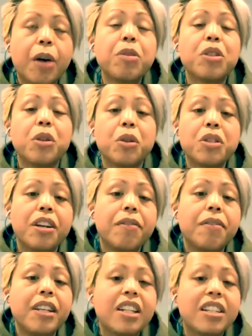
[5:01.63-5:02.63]
also
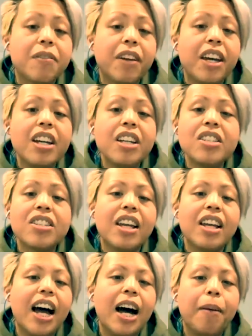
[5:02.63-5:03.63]
Fitness First,
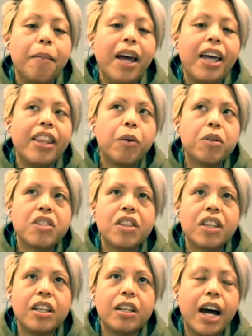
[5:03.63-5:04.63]
and that was
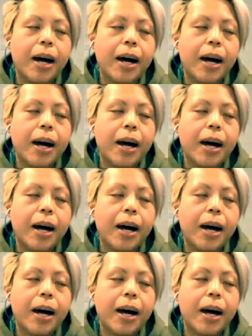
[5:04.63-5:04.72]
the